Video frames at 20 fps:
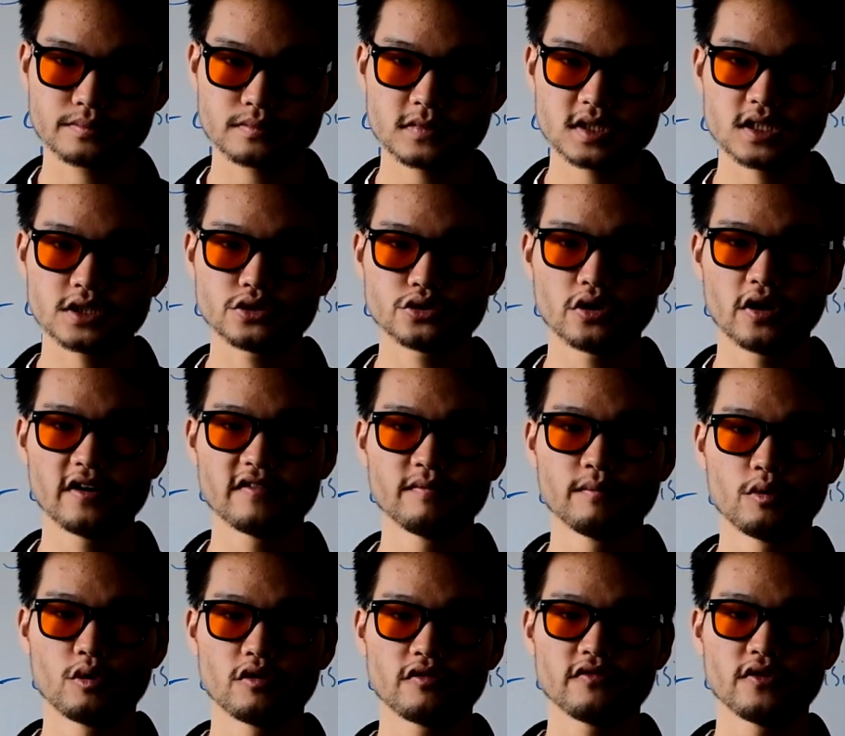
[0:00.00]
so I
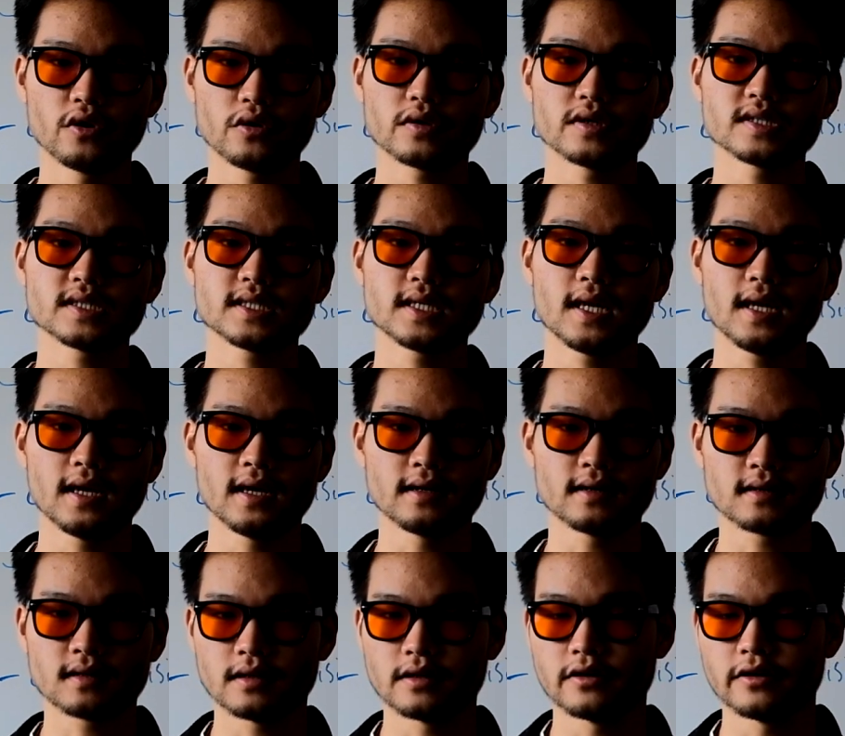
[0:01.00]
have more focus
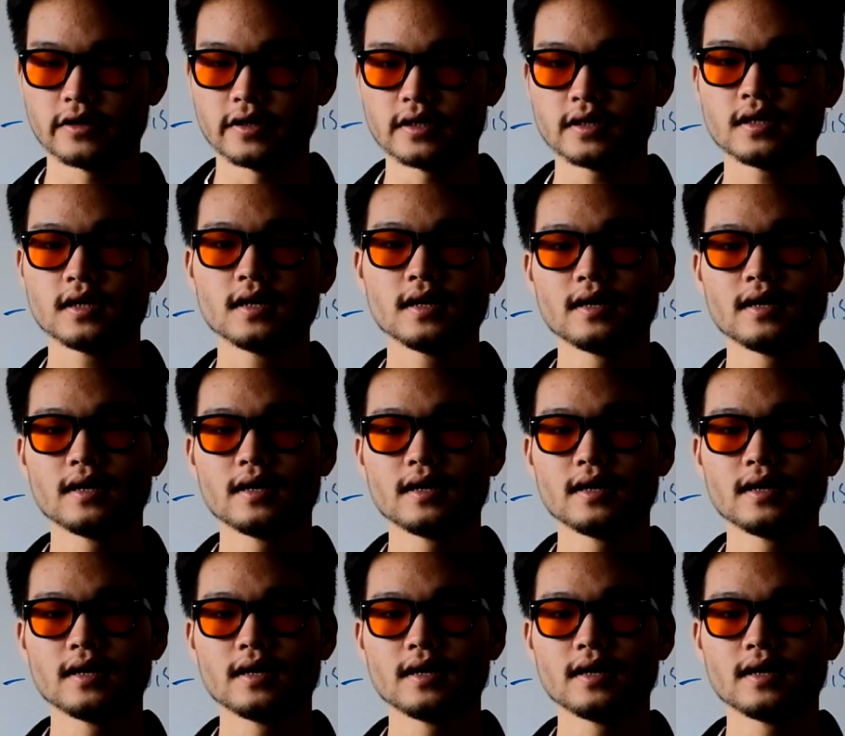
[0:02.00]
and clarity.